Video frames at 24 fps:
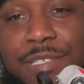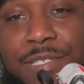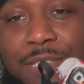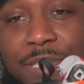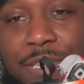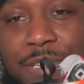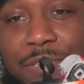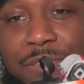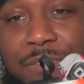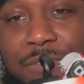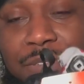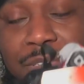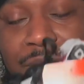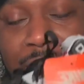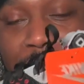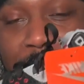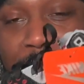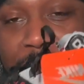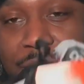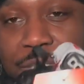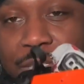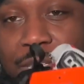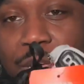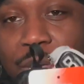So let's
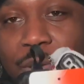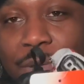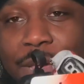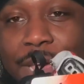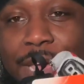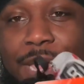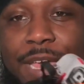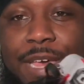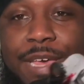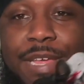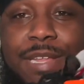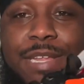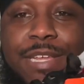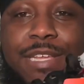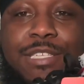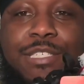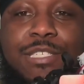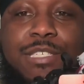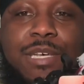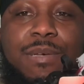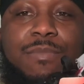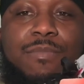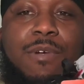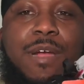just go ahead and
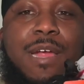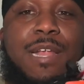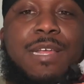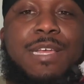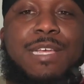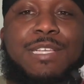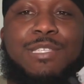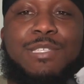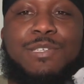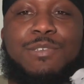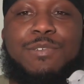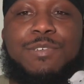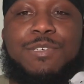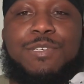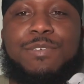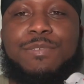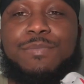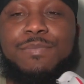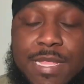jump right into it.